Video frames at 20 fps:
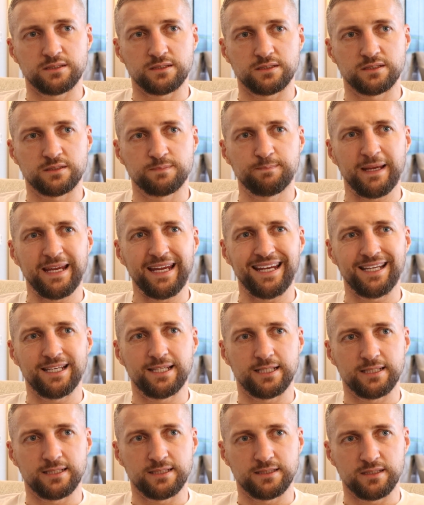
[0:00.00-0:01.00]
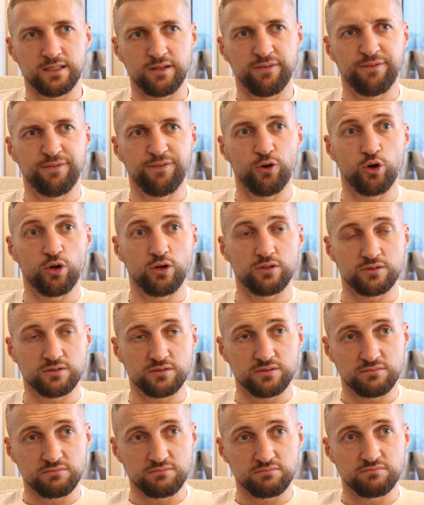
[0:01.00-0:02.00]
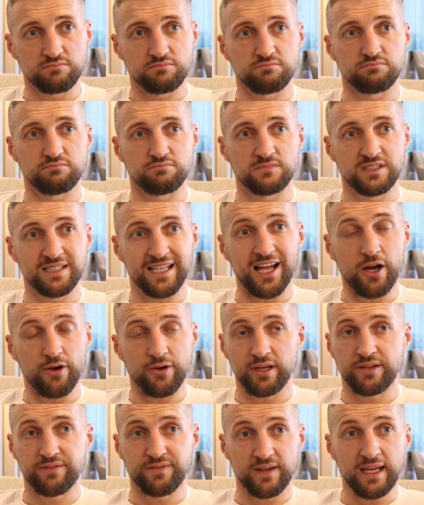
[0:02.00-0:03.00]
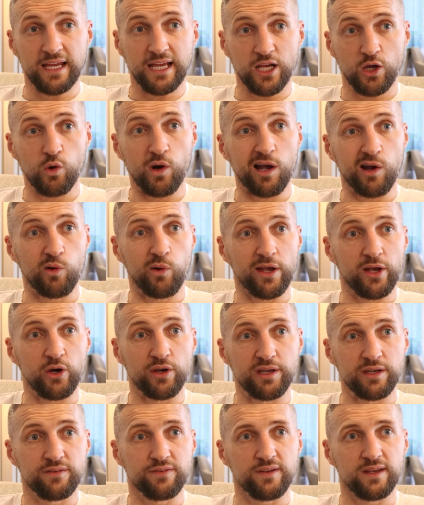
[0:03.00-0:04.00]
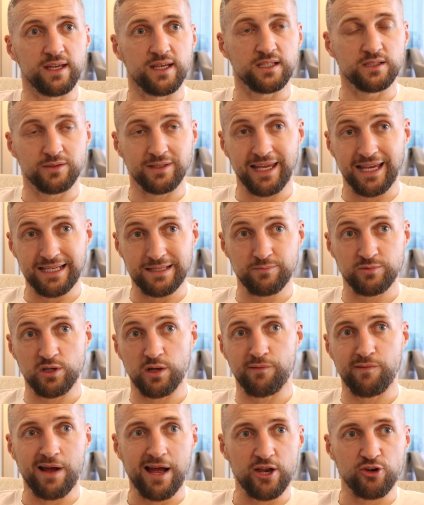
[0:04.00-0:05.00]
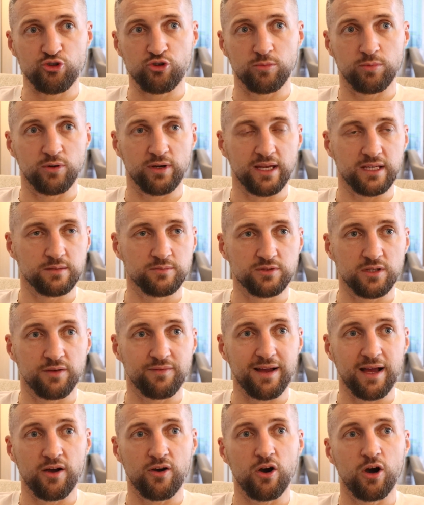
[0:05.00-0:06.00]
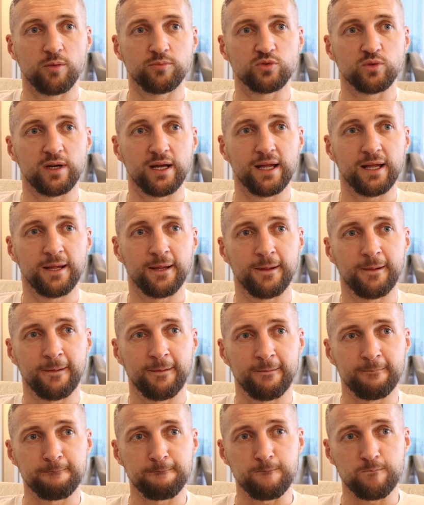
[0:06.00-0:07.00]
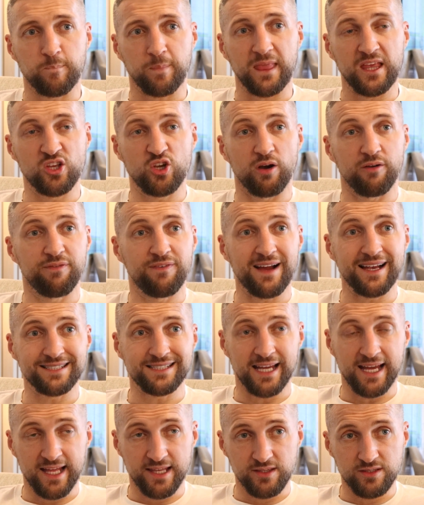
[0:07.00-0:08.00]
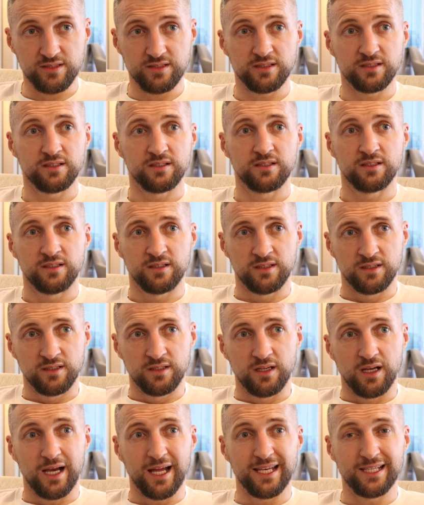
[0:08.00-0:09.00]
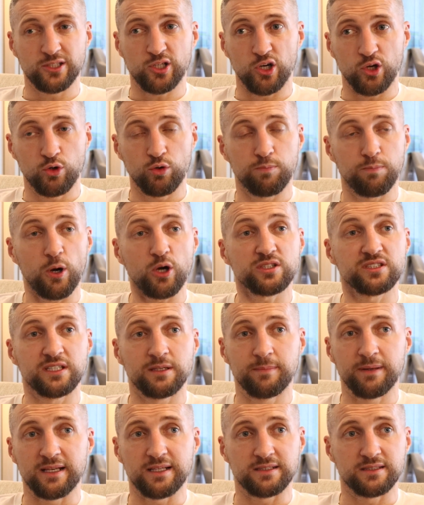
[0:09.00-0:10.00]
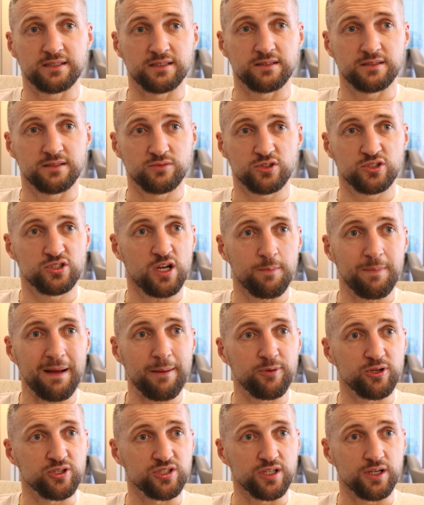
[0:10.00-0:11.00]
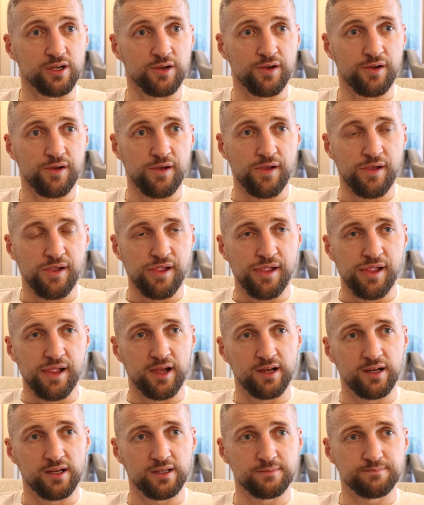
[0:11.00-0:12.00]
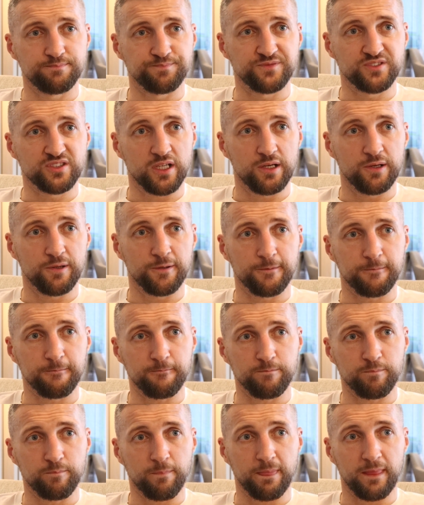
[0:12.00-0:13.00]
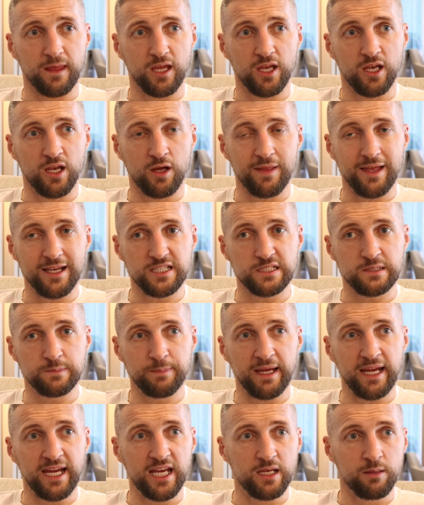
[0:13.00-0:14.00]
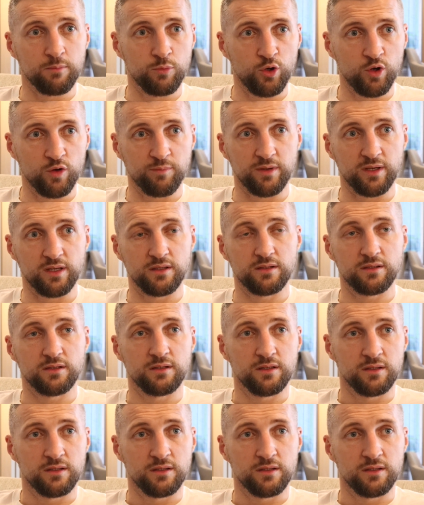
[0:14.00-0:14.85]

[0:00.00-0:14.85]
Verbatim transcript: speed of foot. He's light on his feet and quite quick on his feet, so he gets himself out of trouble, gets himself out of harm's way. He's got fast hands, and he's got good boxing ability. He was a top amateur. Um, so, you know, that speed and movement